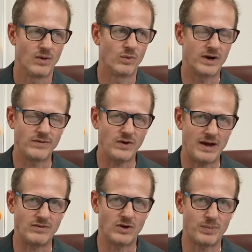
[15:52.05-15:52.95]
Whatever you
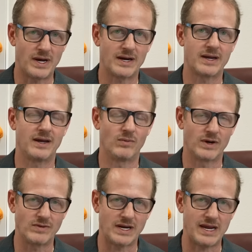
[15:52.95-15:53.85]
have in your pocket,
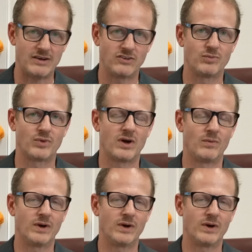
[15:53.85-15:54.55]
whatever cash you brought,